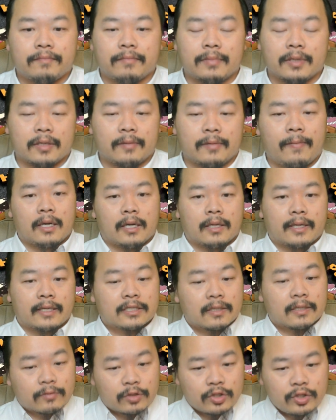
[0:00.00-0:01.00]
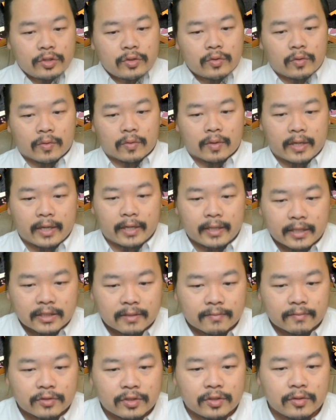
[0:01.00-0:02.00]
But that's up to you, okay?
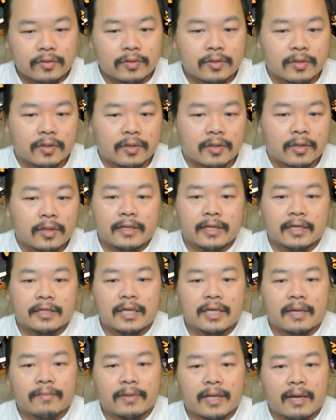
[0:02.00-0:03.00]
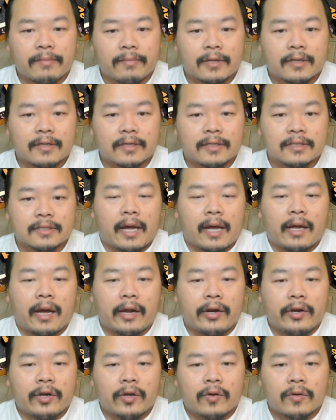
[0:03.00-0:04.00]
That's up to you to accept that, because
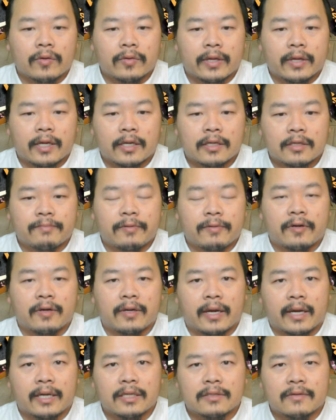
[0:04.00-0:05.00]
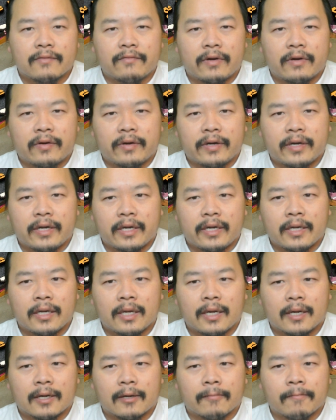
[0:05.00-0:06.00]
I know that spirit guides are very
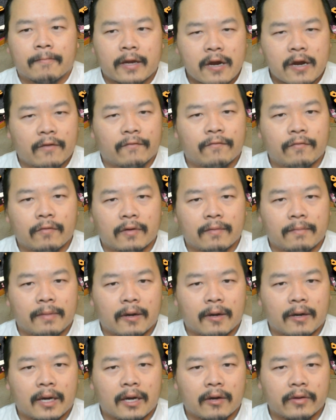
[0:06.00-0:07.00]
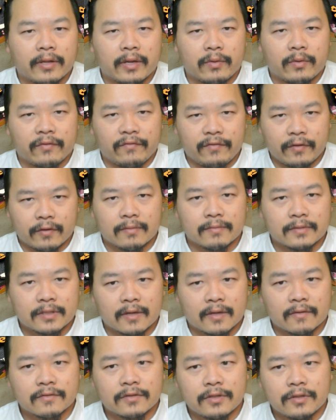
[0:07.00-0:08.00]
careful about how they reveal
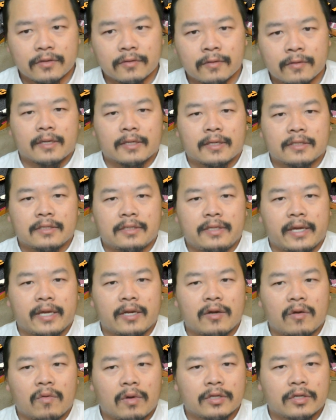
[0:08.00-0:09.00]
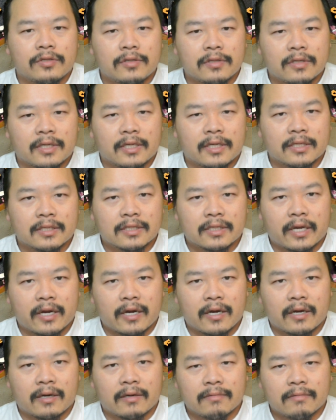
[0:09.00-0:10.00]
themselves to you, because they don't want you to get
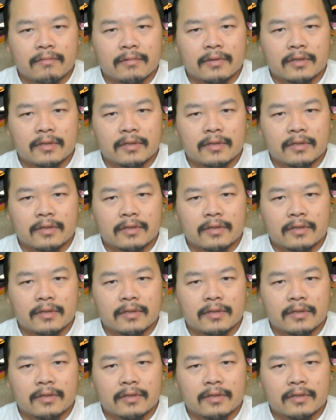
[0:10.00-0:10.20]
scared.